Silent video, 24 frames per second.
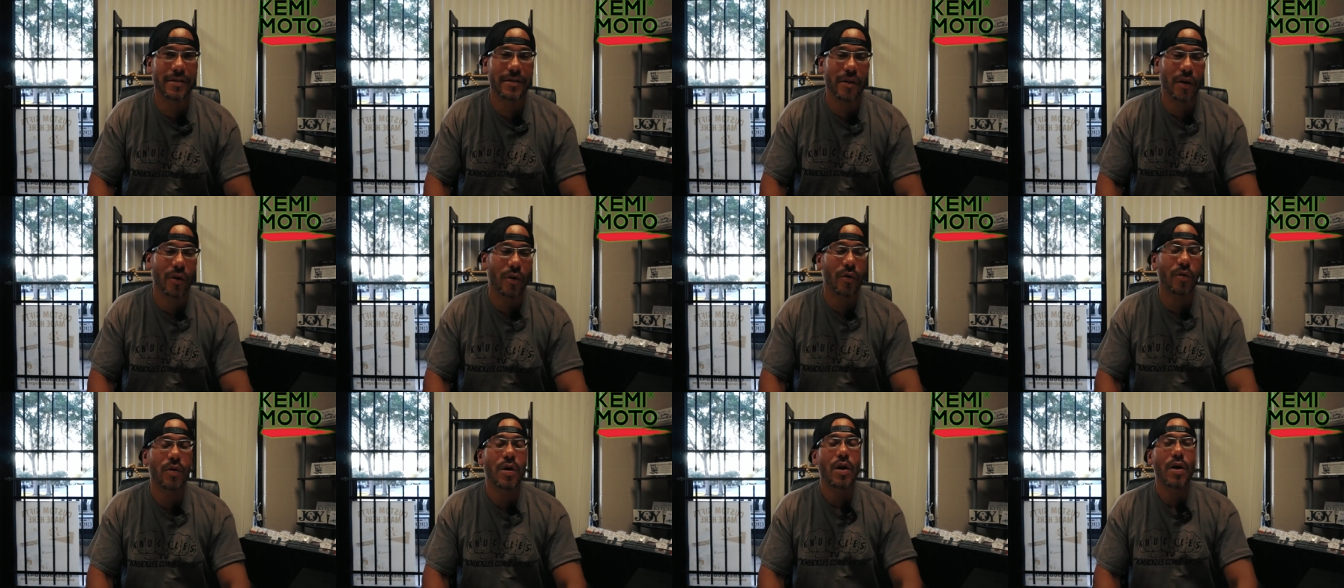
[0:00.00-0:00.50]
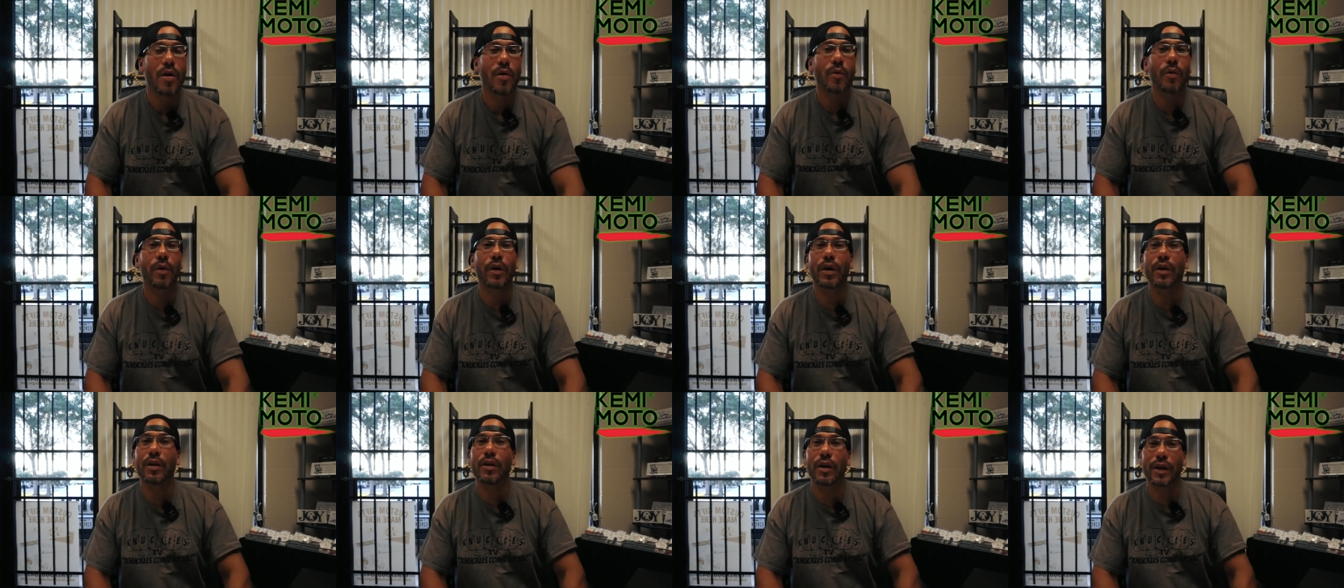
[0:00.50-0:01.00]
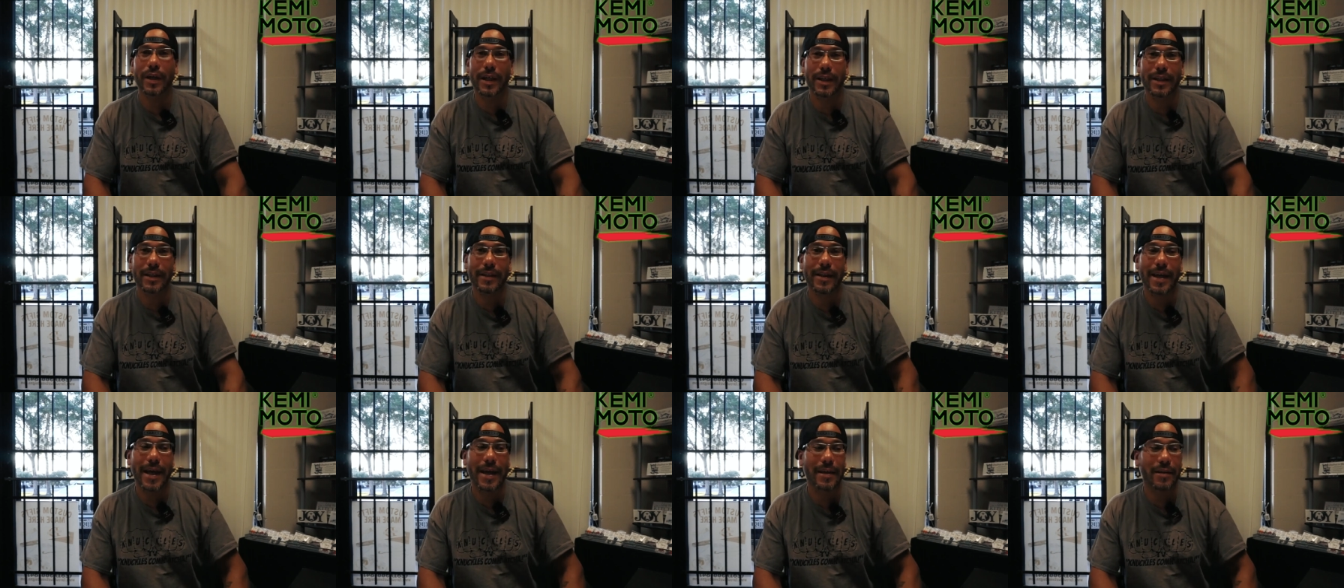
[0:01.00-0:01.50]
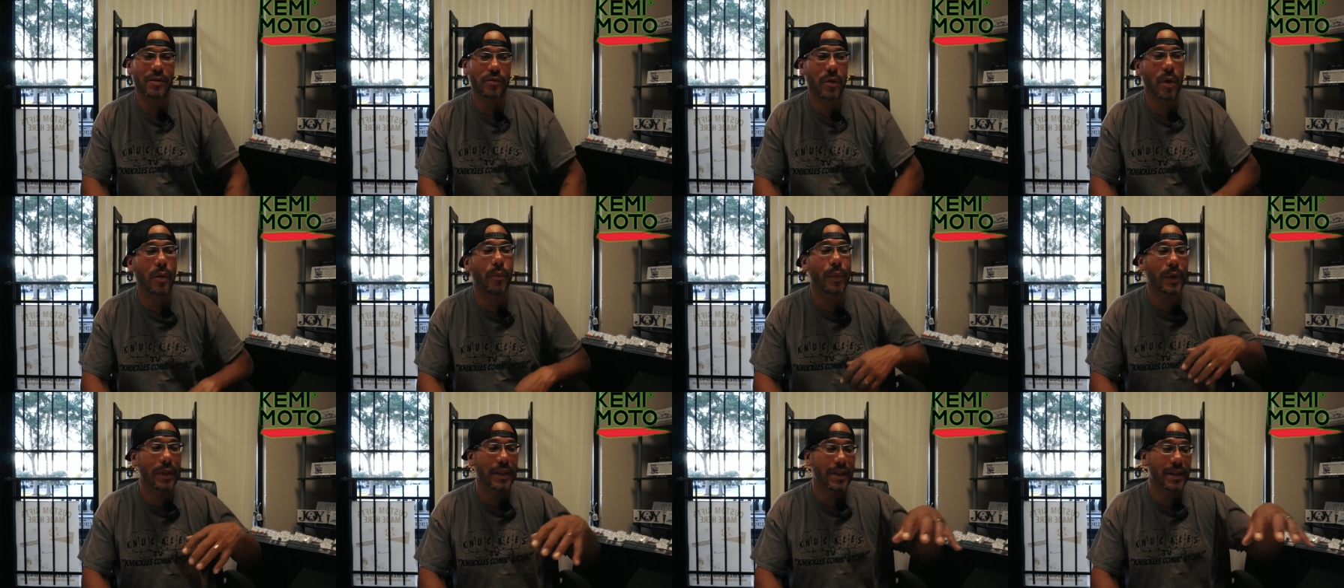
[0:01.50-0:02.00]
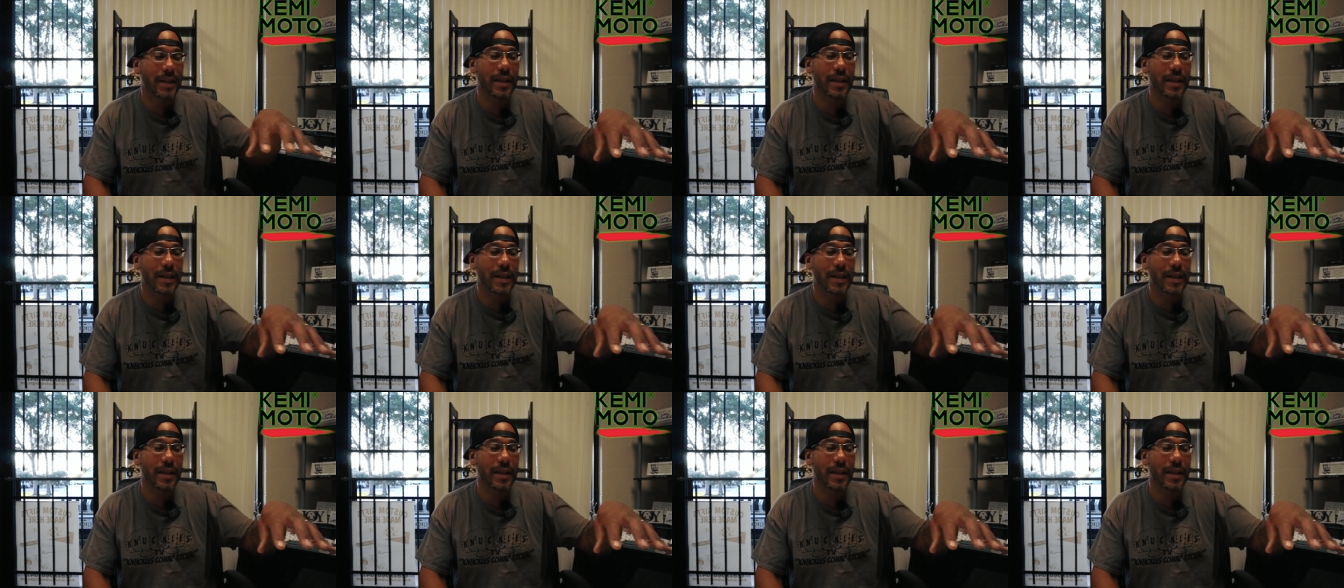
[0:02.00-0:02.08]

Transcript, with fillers: So we're gonna look into that as well. But